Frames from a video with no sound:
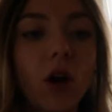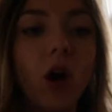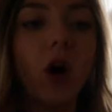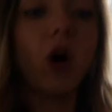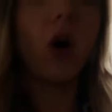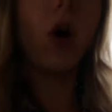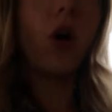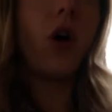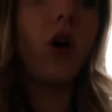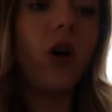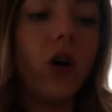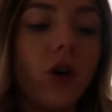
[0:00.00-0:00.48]

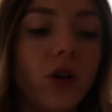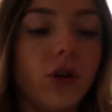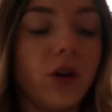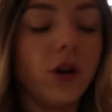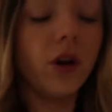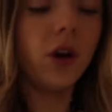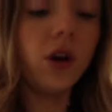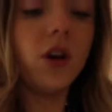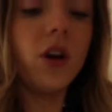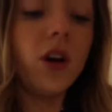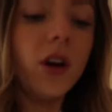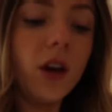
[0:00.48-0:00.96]
on
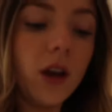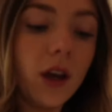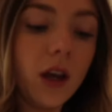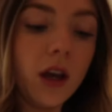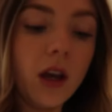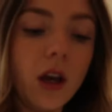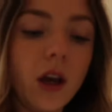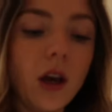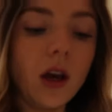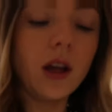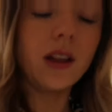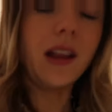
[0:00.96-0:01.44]

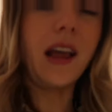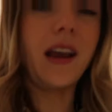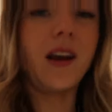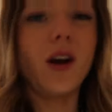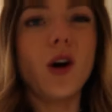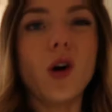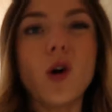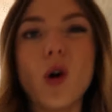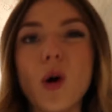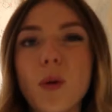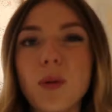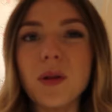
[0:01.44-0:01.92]
like a
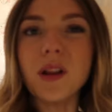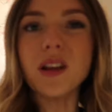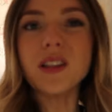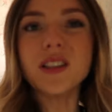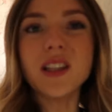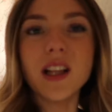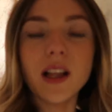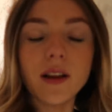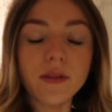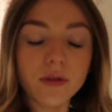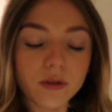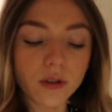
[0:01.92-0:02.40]
couple of
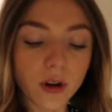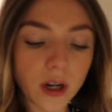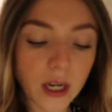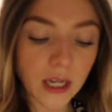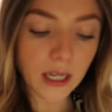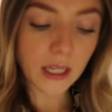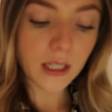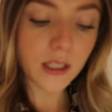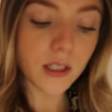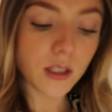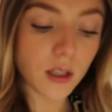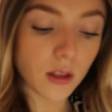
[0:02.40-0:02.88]

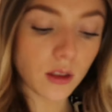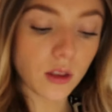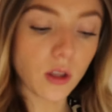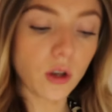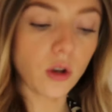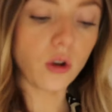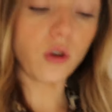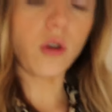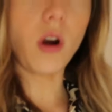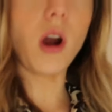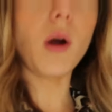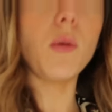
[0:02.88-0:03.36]
deliveries. The
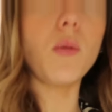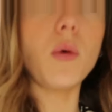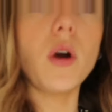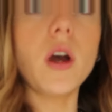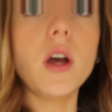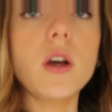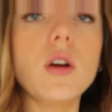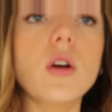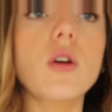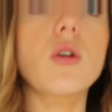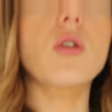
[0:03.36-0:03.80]
ground worker